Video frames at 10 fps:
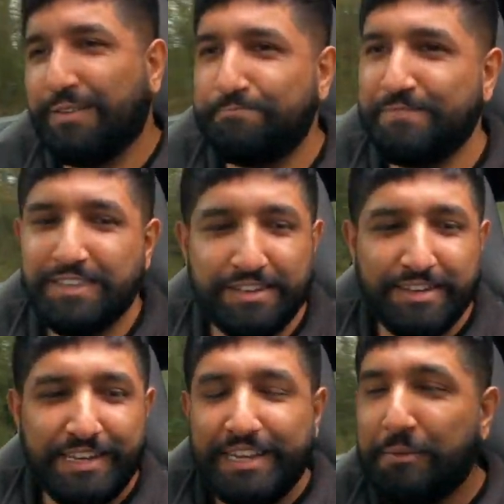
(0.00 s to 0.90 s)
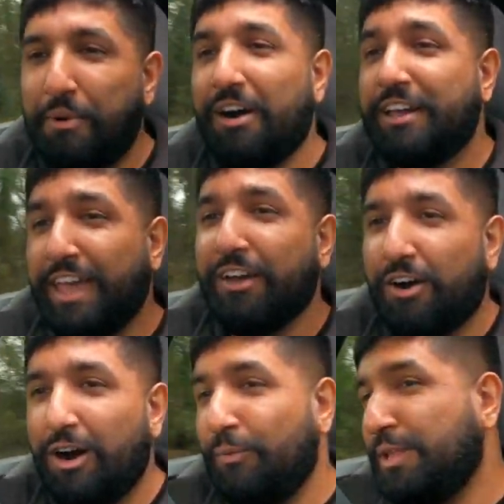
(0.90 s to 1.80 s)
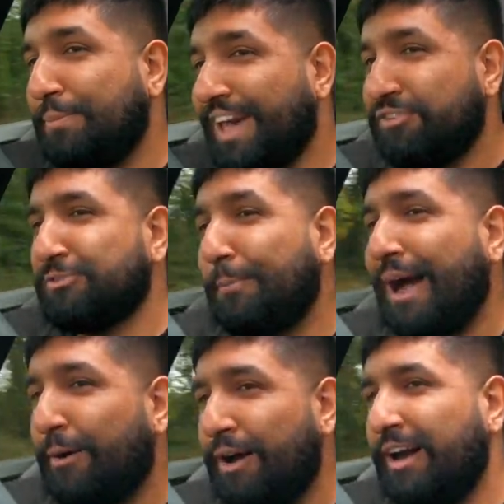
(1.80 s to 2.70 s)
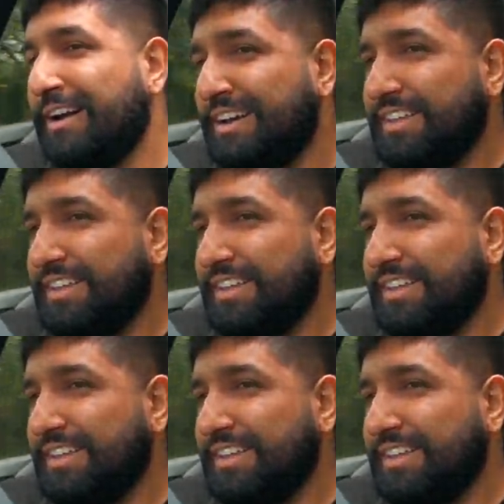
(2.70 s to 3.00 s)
Mark 8R with a bit extra power,